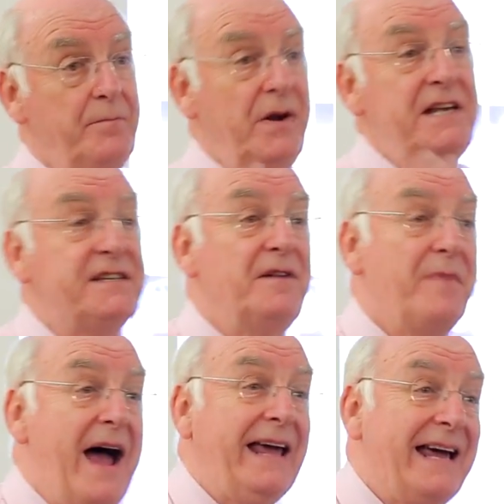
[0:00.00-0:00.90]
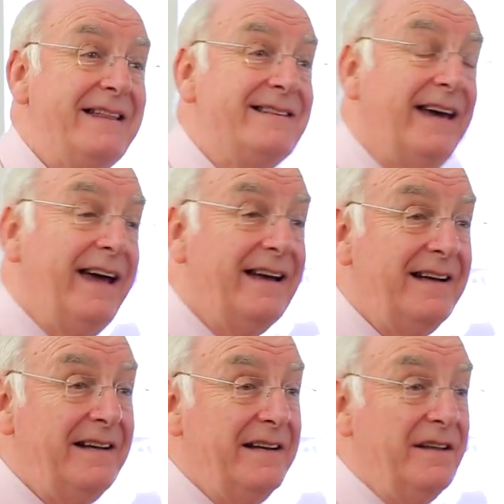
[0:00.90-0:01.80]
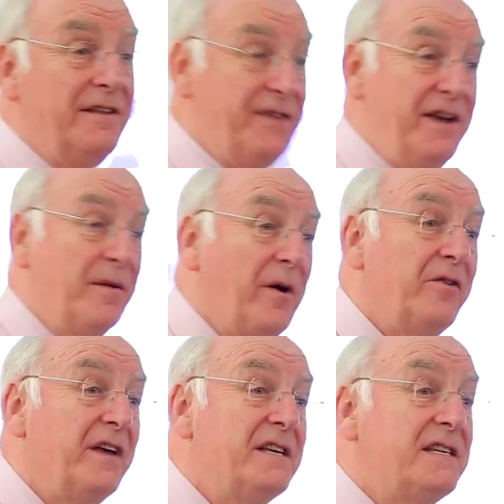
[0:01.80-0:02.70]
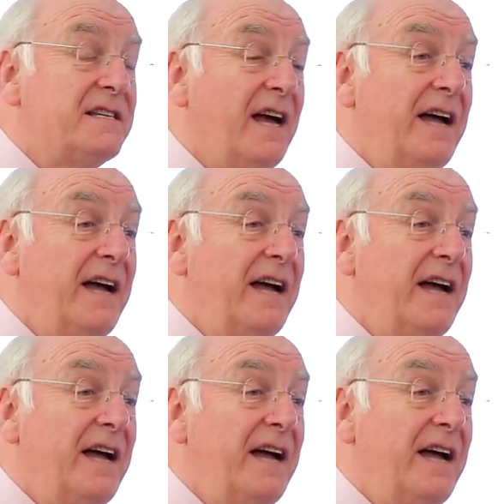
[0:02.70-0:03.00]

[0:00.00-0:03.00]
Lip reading: please sit back and think about this,